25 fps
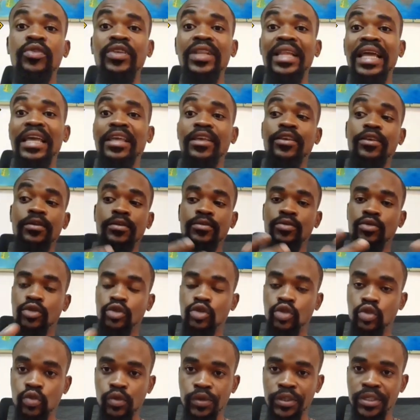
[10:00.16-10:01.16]
like The
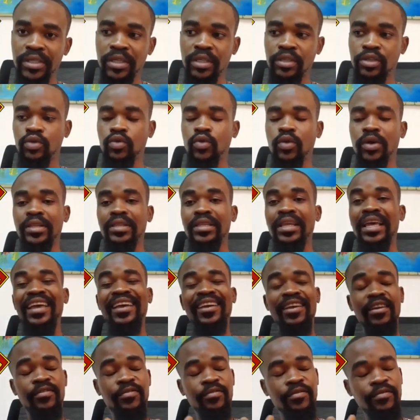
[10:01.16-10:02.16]
Suicide Squad,
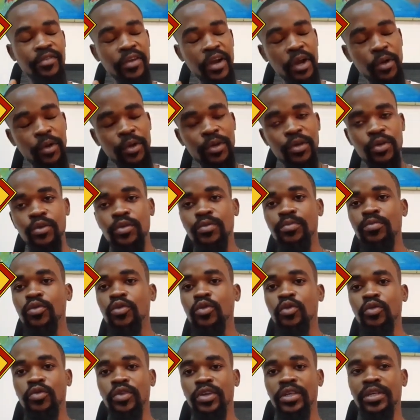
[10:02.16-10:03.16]
a very good
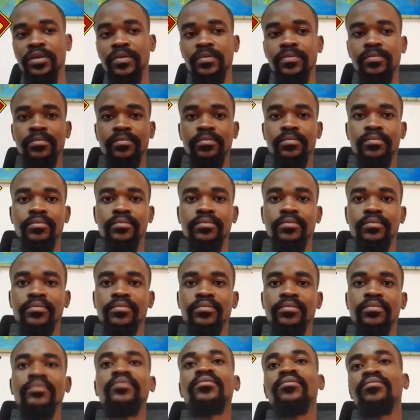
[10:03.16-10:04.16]
movie.
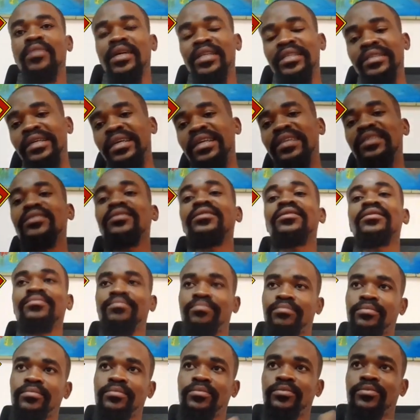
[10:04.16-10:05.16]
But
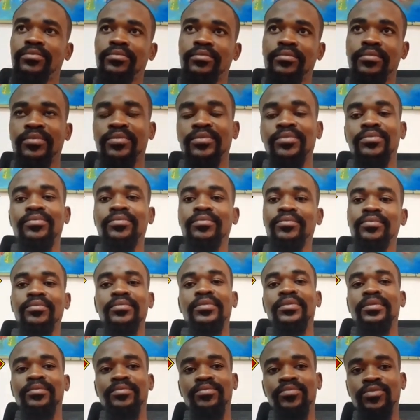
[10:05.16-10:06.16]
then,
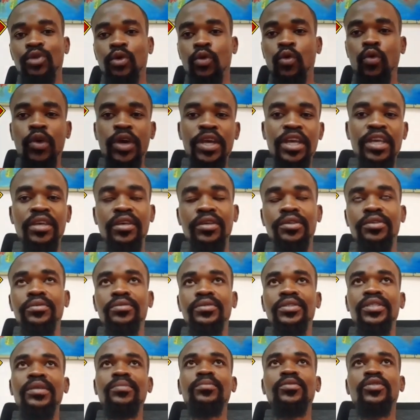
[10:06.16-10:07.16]
the way
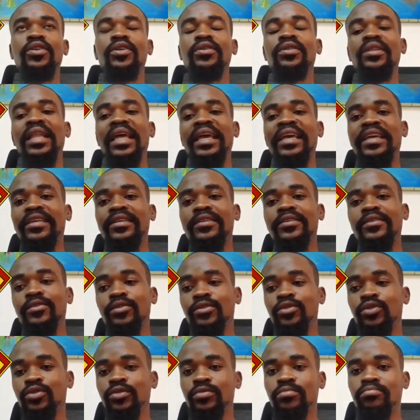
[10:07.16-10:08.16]
James Gunn likes
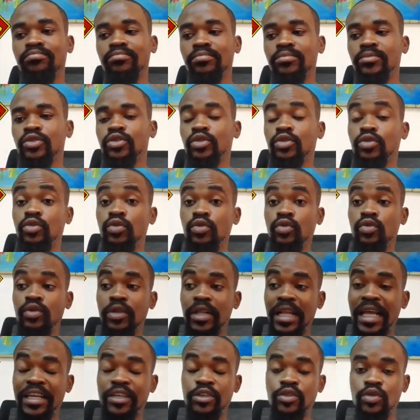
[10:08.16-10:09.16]

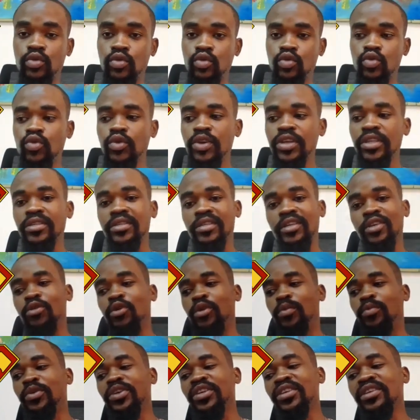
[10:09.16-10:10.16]
to do it, he
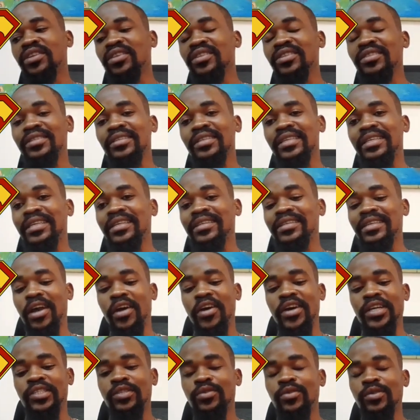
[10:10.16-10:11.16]
will bring in
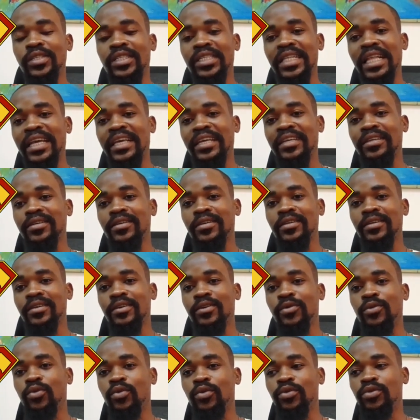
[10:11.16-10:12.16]
characters like
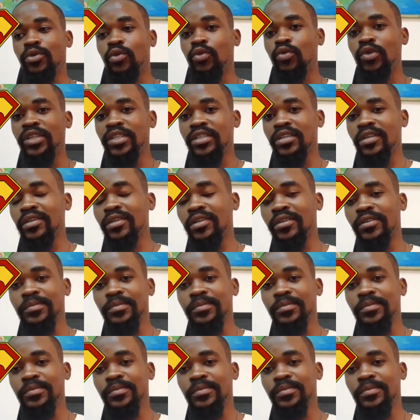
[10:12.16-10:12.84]
the Wizard